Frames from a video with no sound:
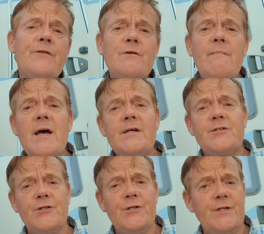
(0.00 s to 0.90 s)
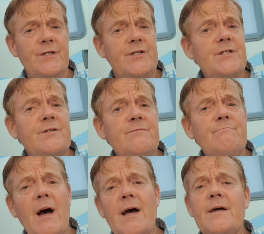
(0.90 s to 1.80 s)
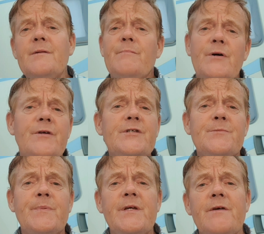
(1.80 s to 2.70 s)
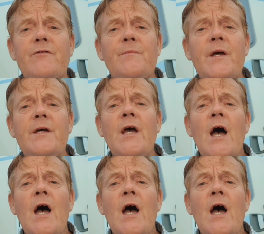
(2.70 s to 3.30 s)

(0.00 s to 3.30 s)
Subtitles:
the message isn't mine, but it's been given me,